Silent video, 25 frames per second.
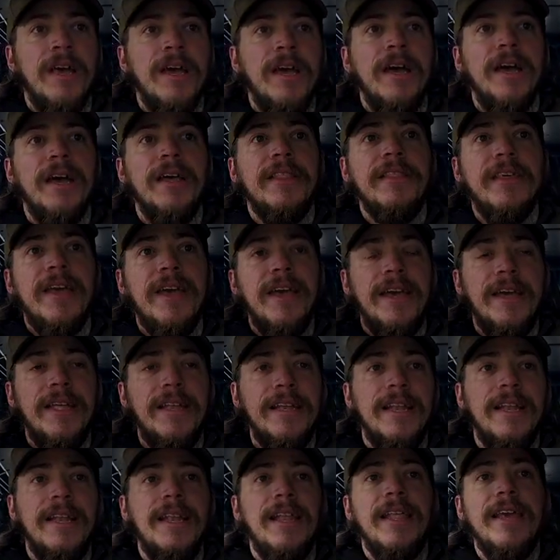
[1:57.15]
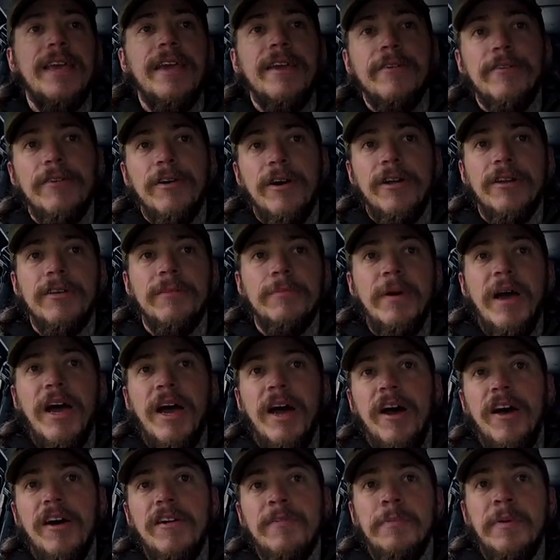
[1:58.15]
and then later on about
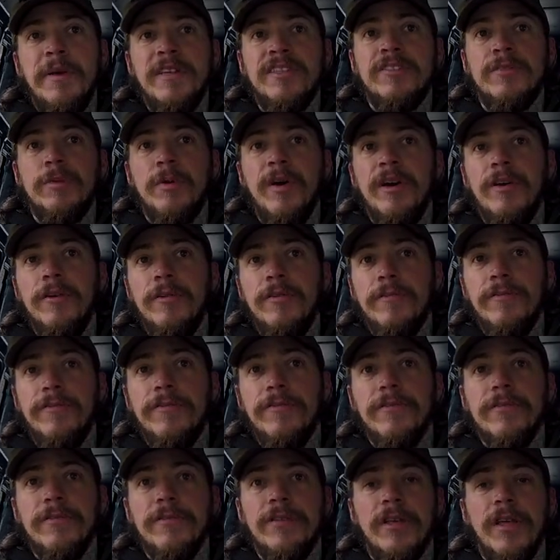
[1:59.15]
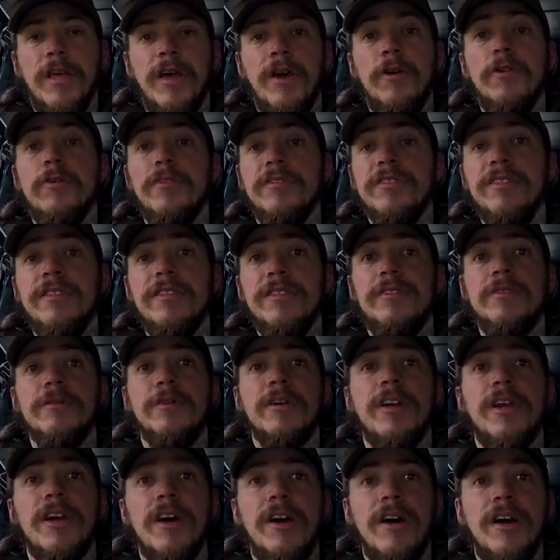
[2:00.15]
half past 12 I hooked into a
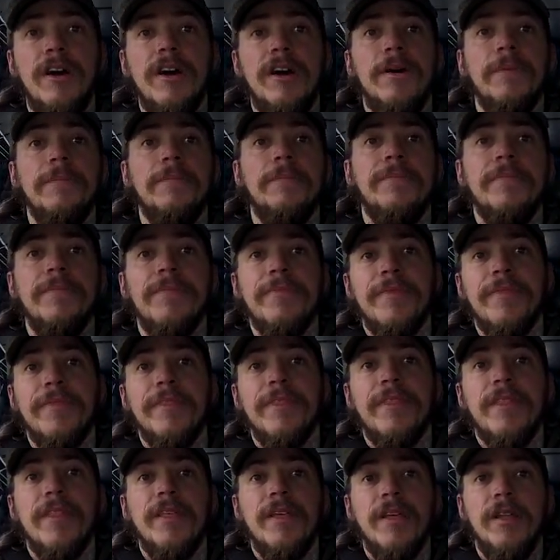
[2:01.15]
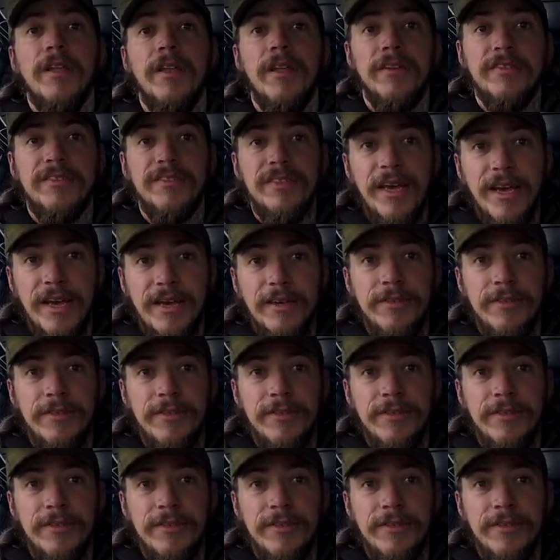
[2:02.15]
car lost that